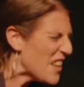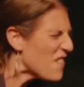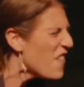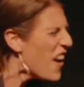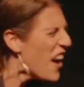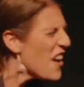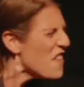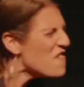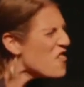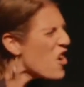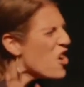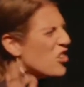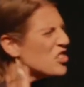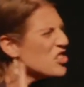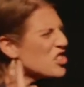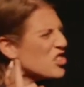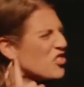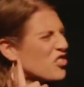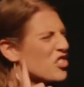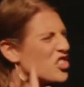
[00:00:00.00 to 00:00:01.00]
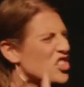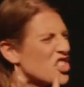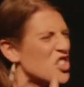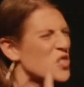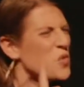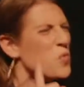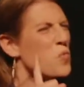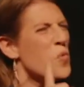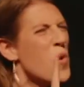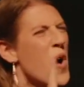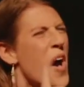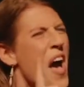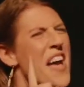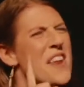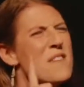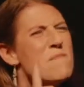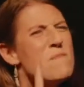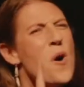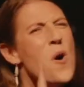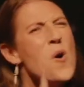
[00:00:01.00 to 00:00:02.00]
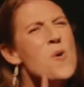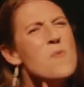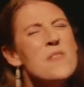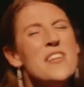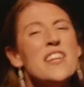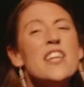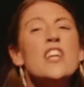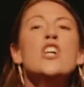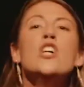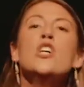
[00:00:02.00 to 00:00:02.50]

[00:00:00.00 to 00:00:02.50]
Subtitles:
If I falter for just one moment,